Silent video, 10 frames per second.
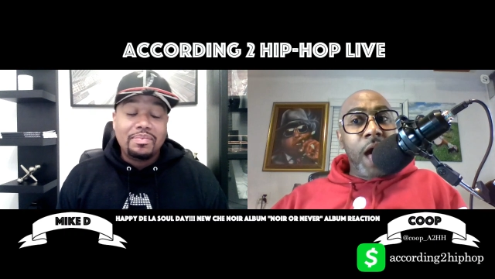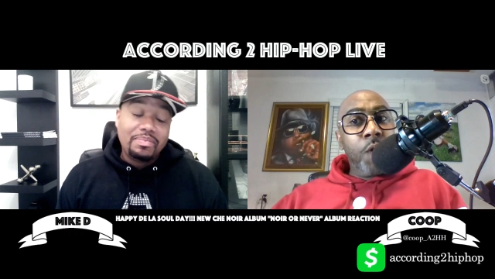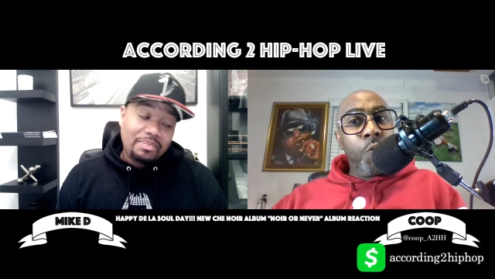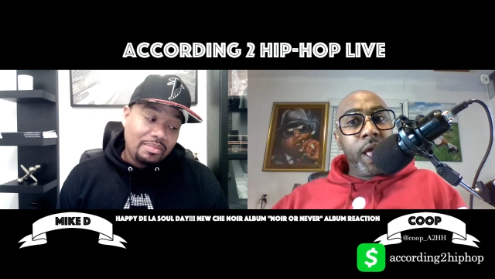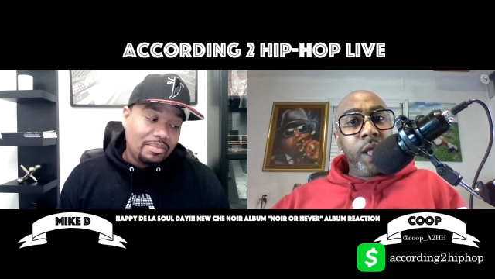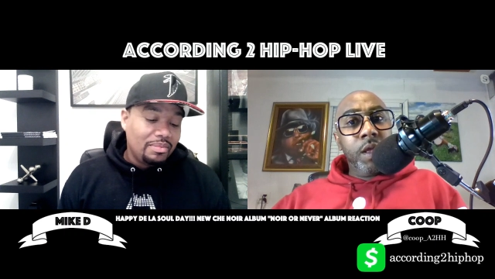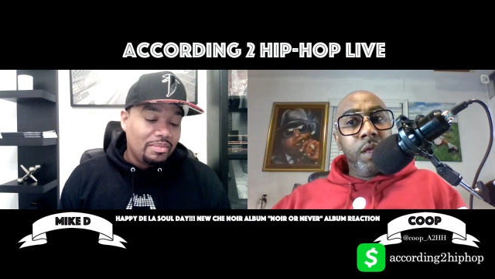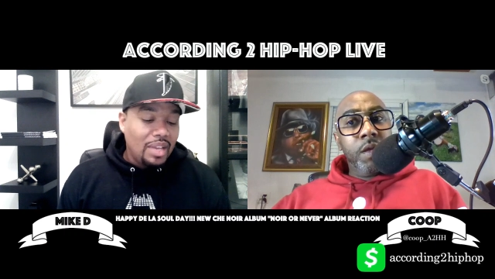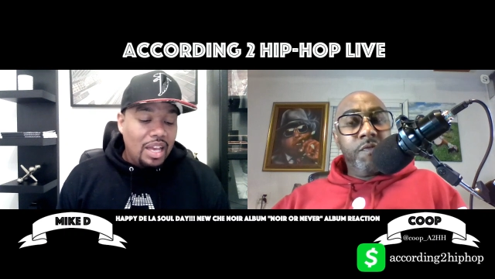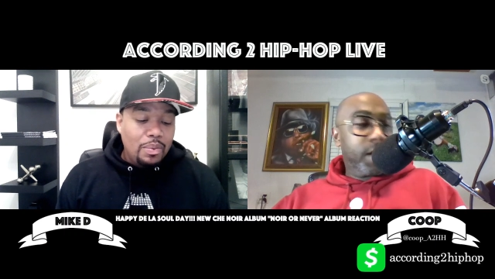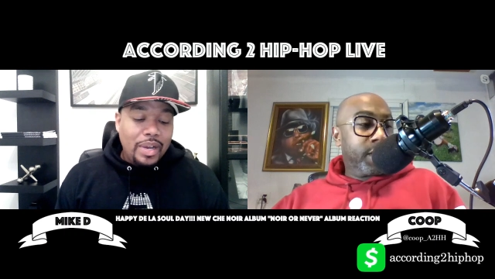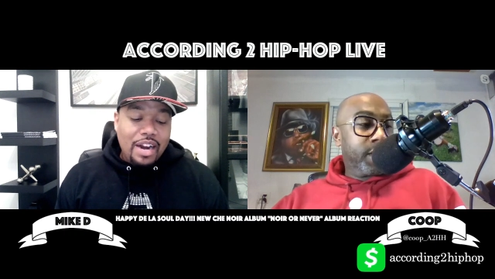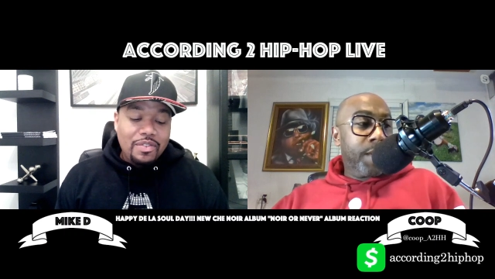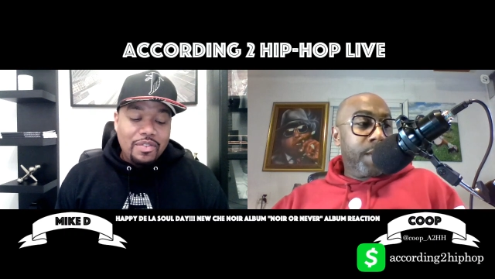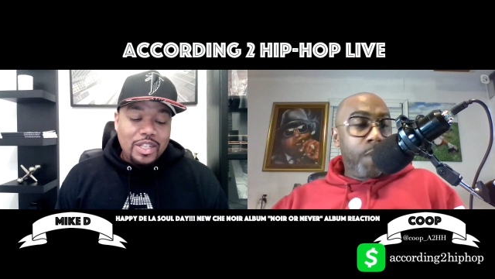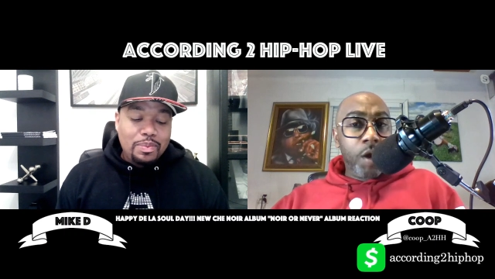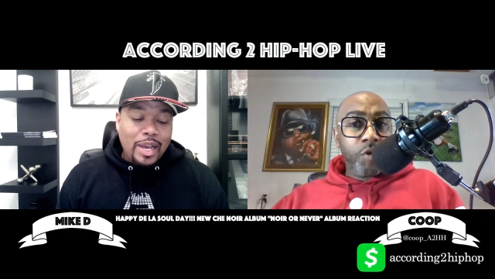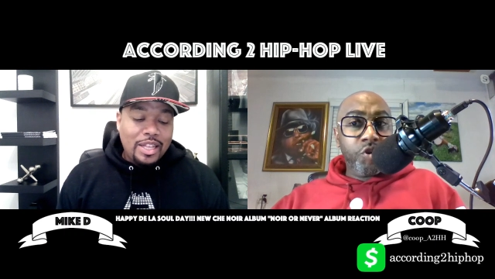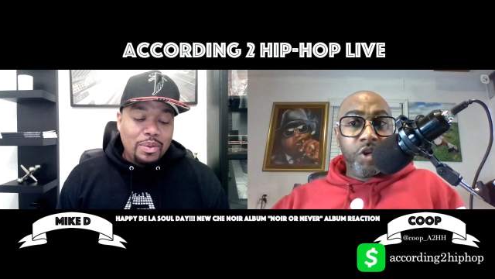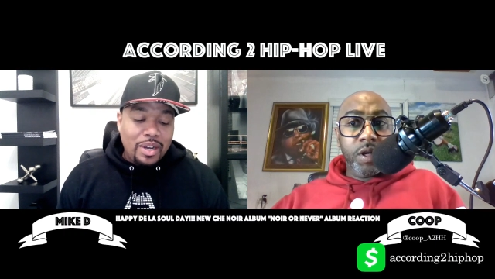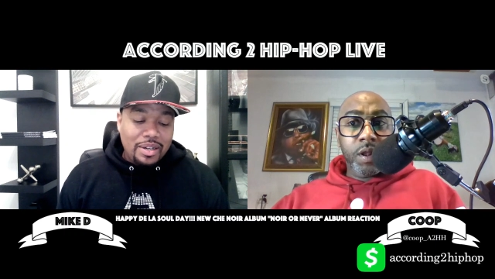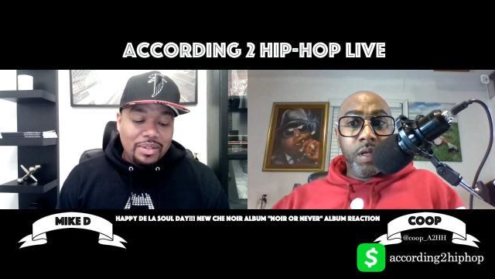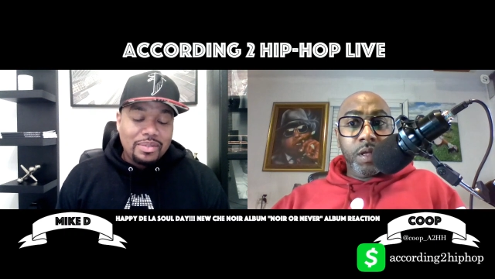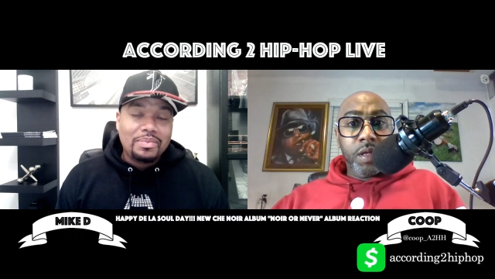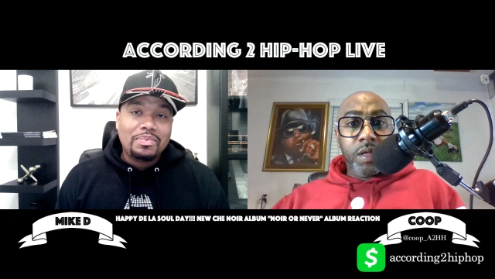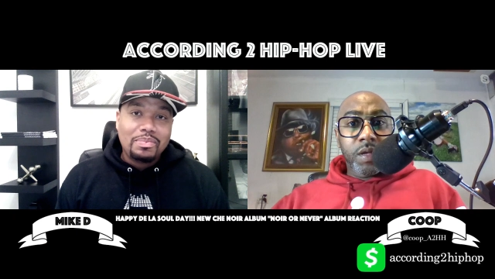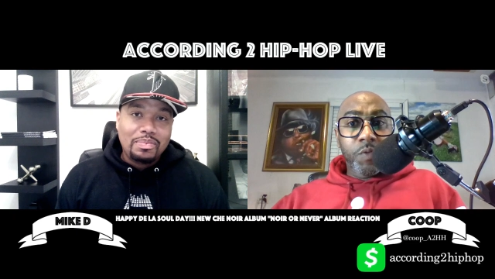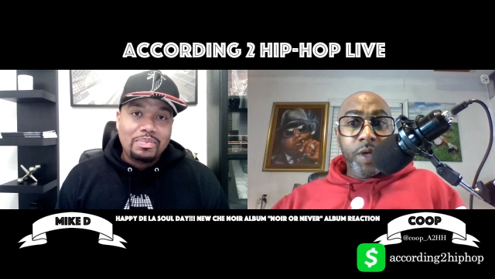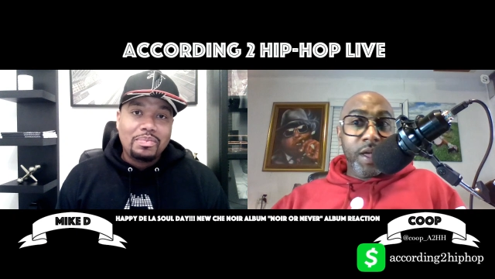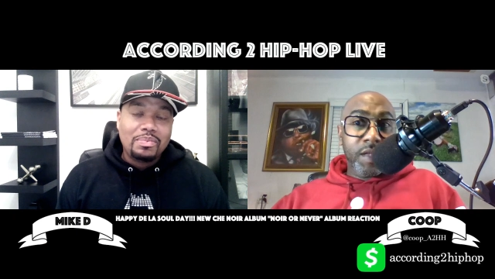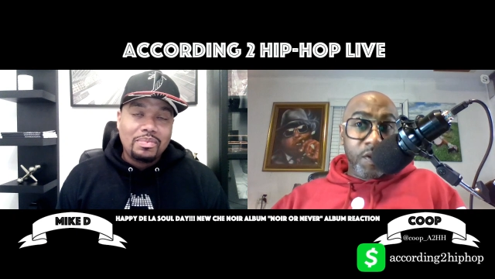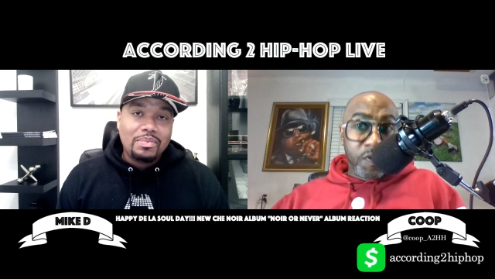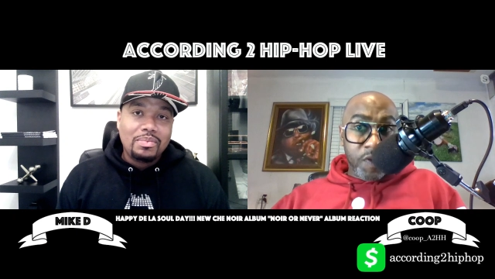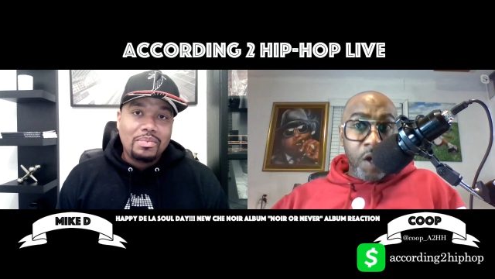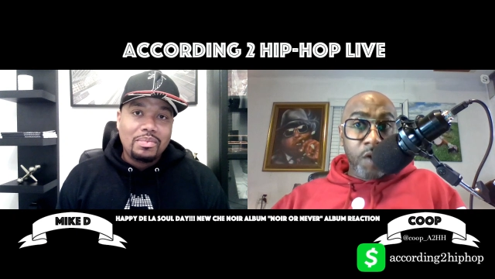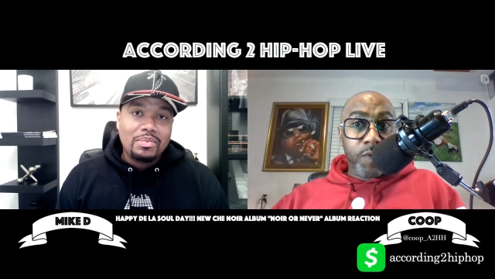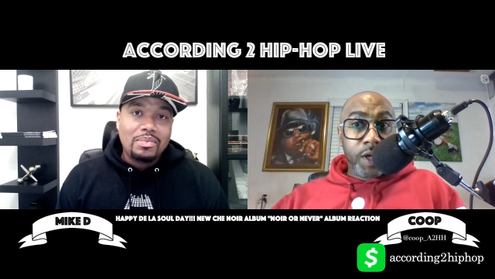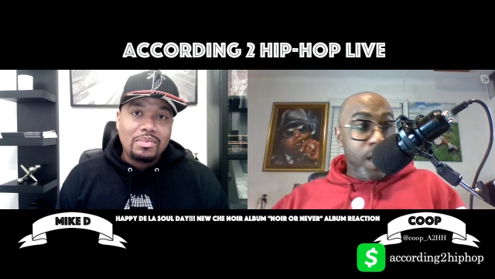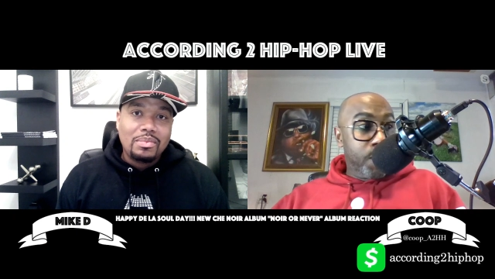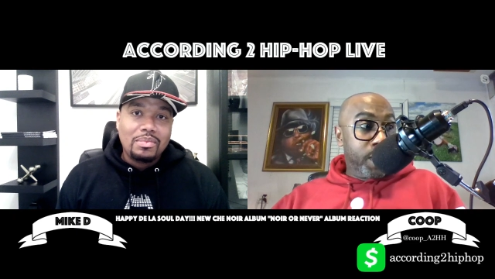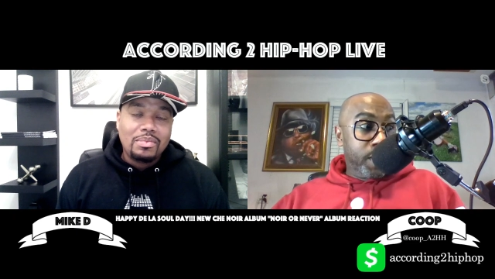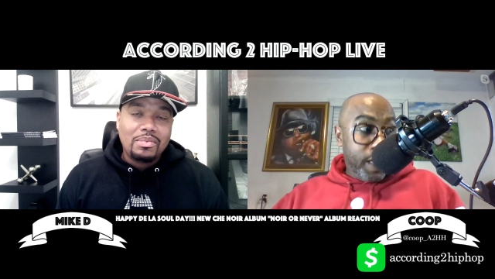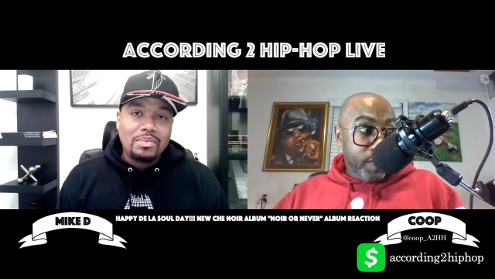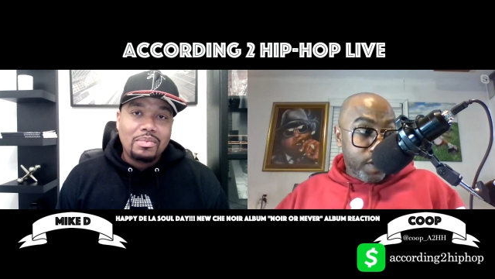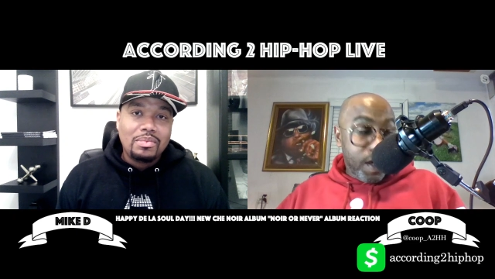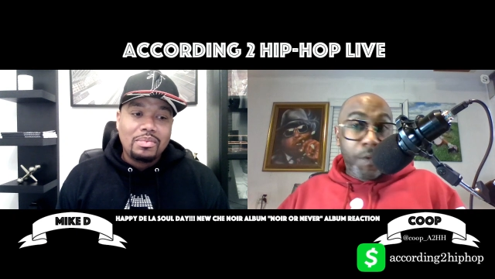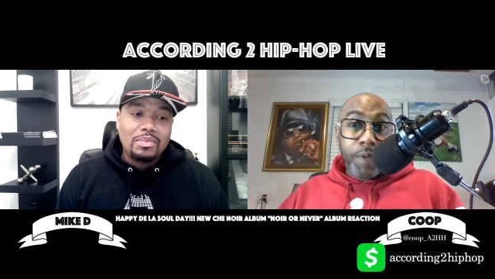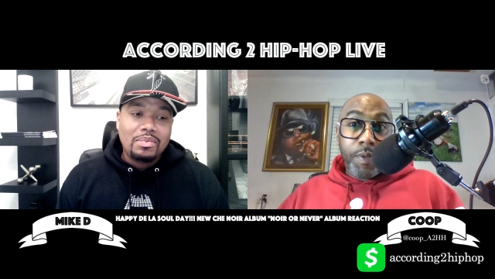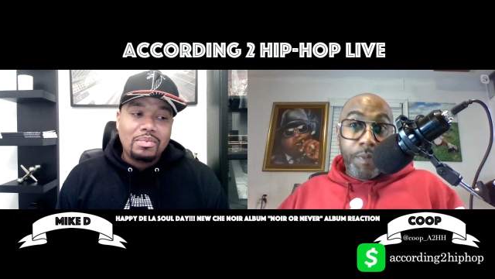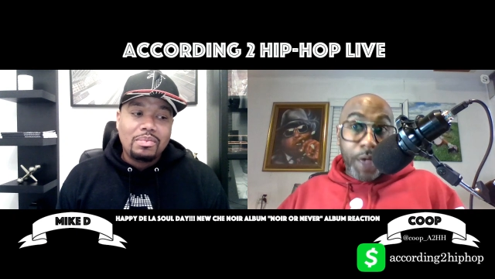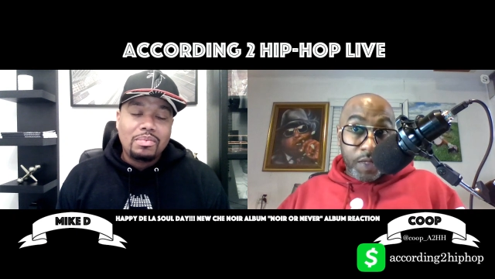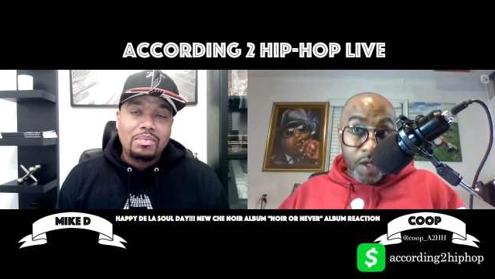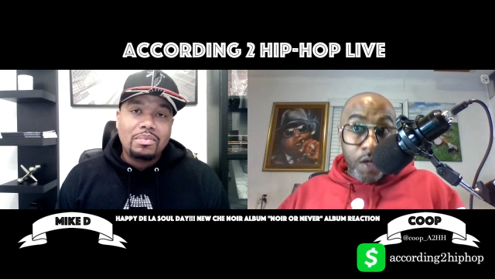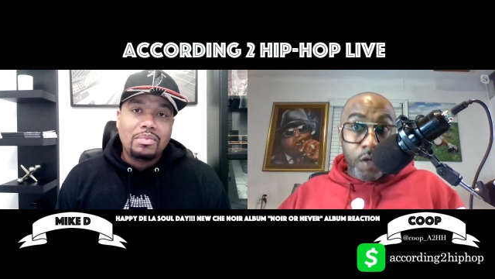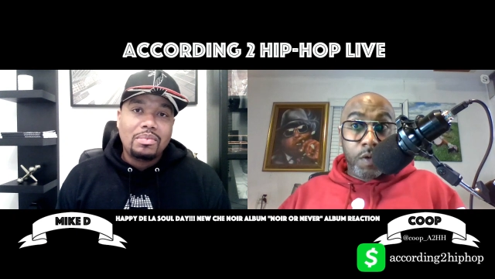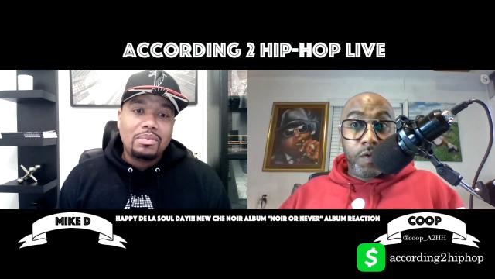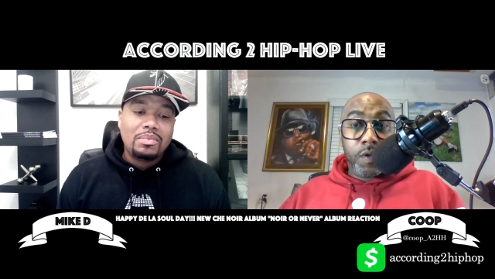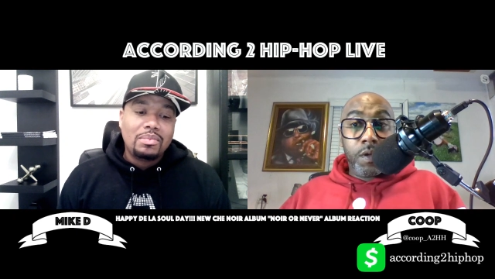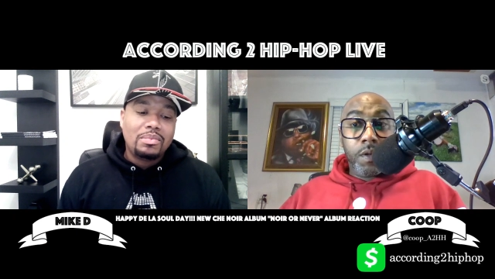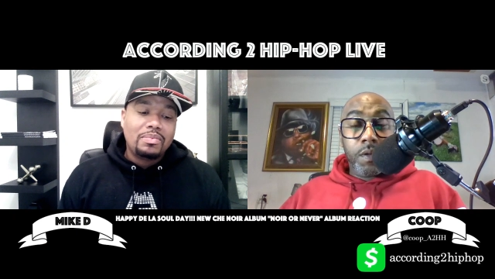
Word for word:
Speaker 1: I'll wait. We got to respect the work. We can get to the songs with Conway. Like, Conway be making songs.